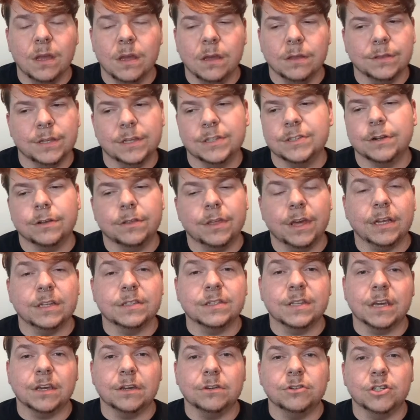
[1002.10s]
These are things
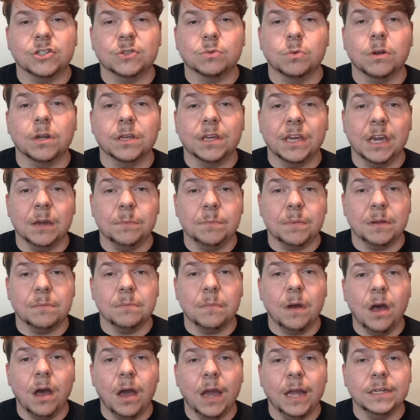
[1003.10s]
that you just want to keep in
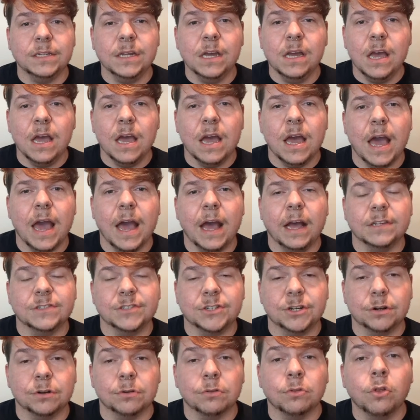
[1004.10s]
mind as
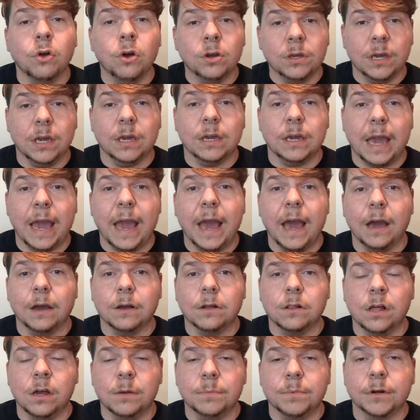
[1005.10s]
you're looking at
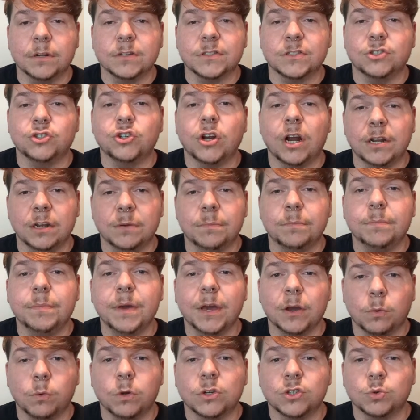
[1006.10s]
clippers, trying to
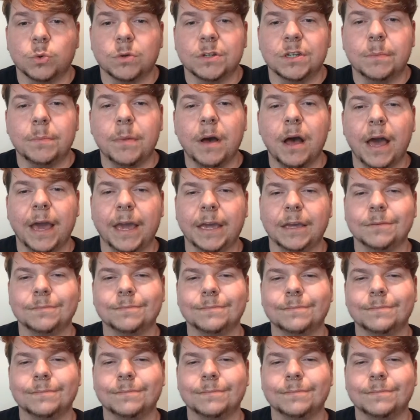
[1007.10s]
pick which one to buy.